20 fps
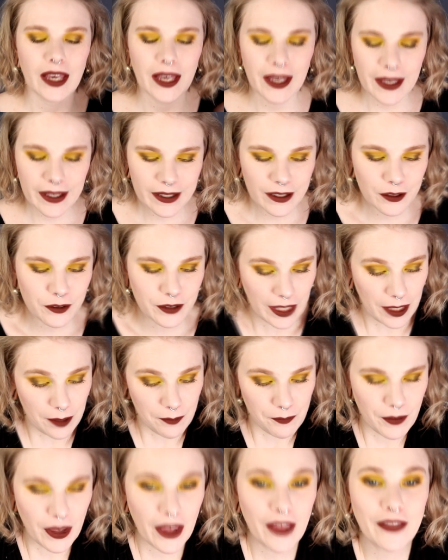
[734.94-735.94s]
And okay,
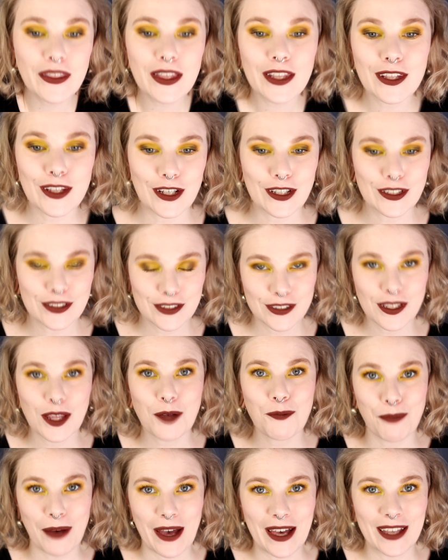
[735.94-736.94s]
the last
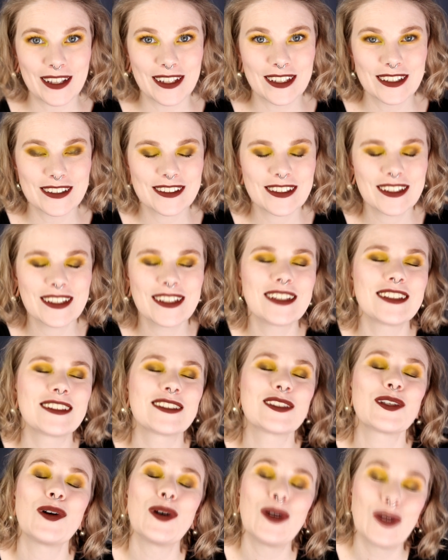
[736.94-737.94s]
palette
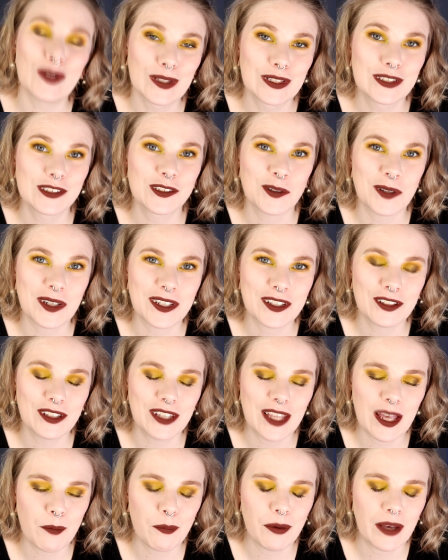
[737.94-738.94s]
is also a
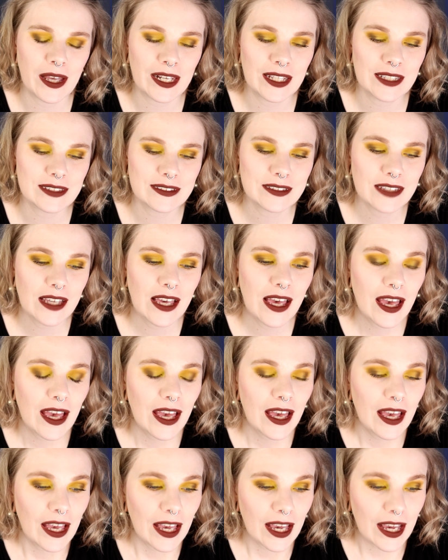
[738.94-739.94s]
collab palette.
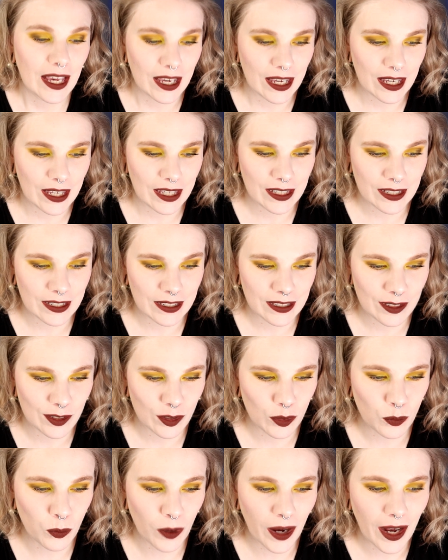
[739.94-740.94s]
And
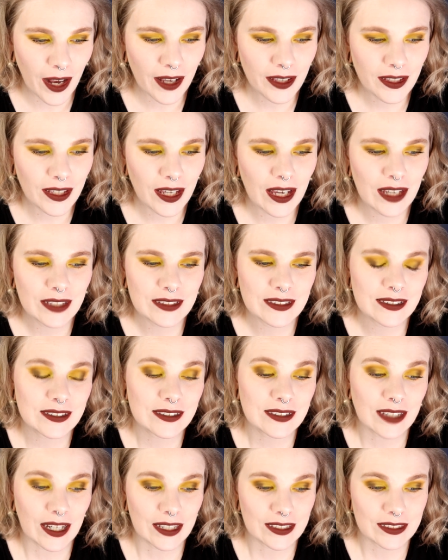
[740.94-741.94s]
why I
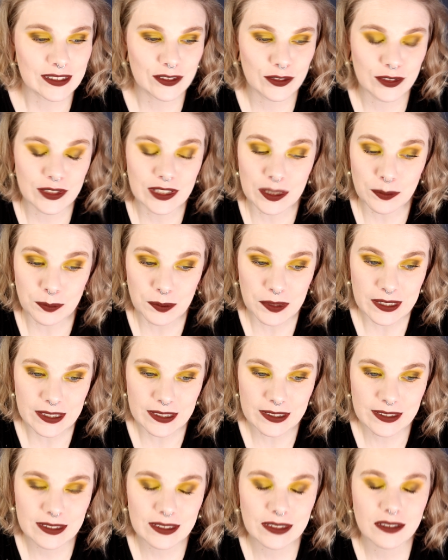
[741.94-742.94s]
decided to keep
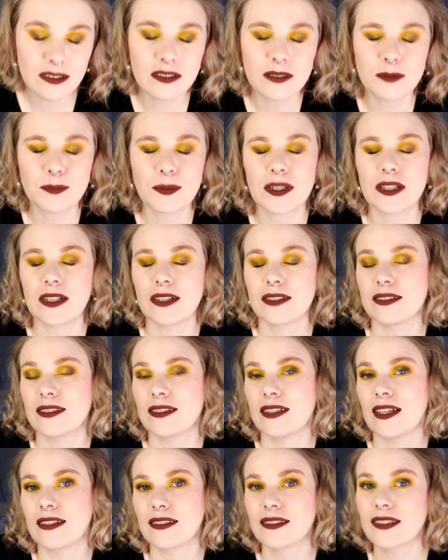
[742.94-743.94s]
this is because
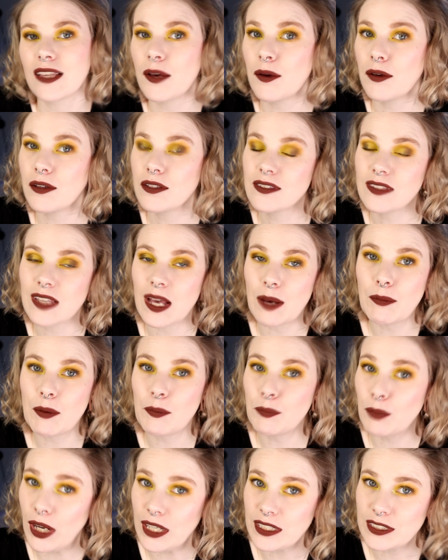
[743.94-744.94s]
it has some,
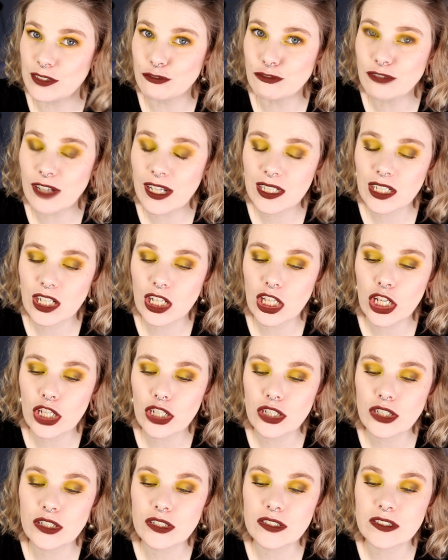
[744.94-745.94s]
bright and fun
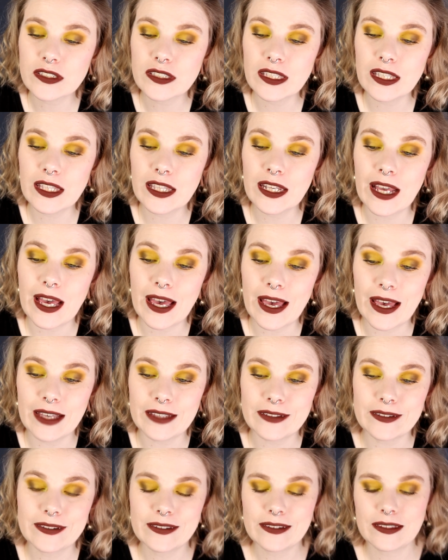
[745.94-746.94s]
colors. It
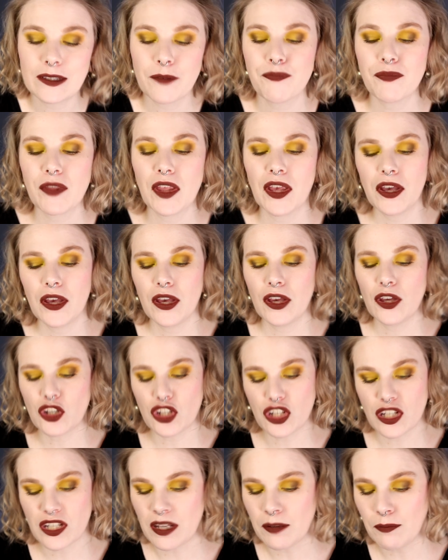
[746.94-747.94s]
has
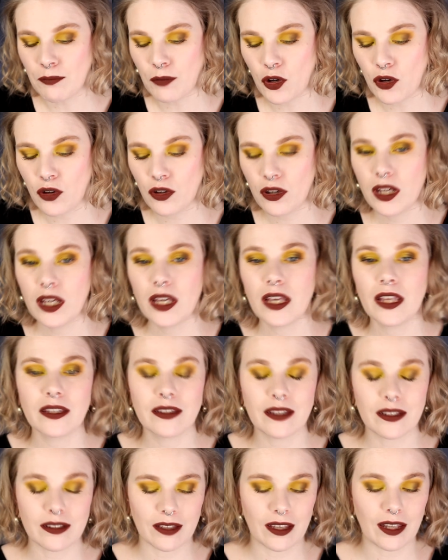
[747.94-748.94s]
shimmer
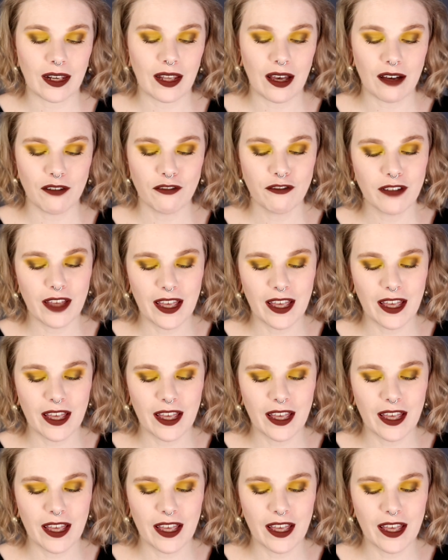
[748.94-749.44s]
that I love.